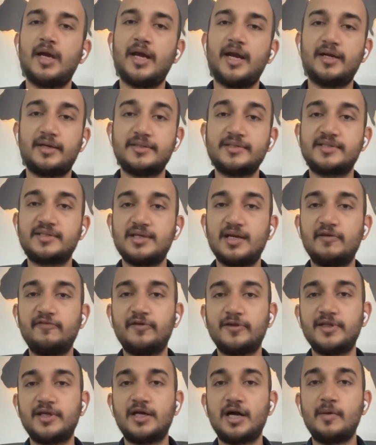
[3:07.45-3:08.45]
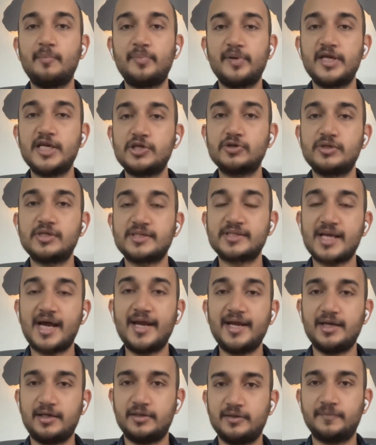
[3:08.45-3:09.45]
It is still for the company to
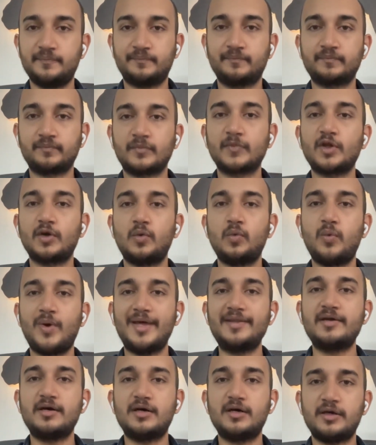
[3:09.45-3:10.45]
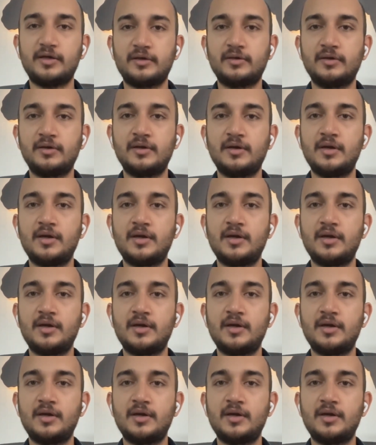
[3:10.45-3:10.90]
decide whether,